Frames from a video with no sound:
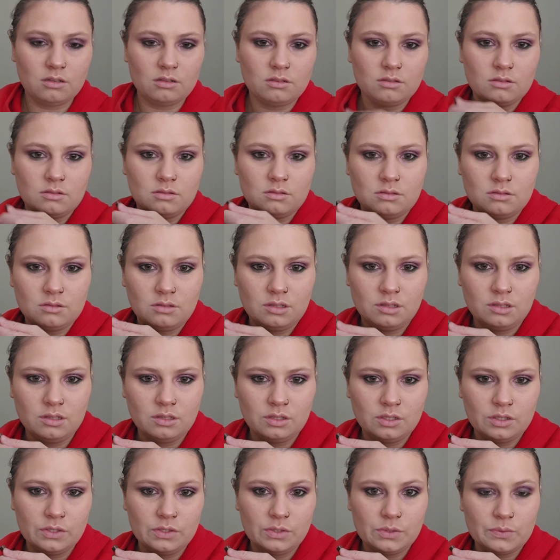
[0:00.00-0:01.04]

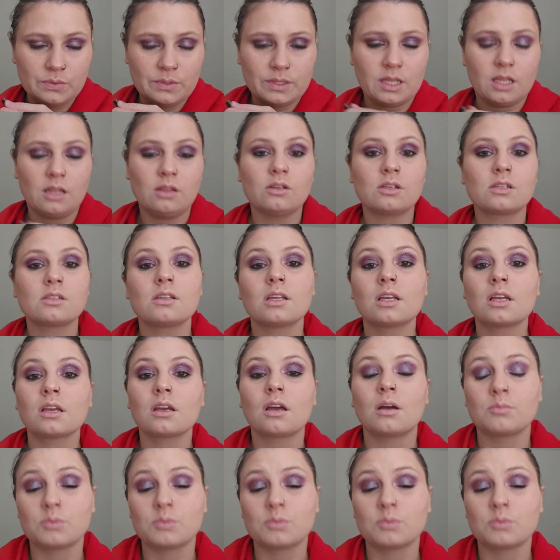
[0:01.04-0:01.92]
That's what that looks like.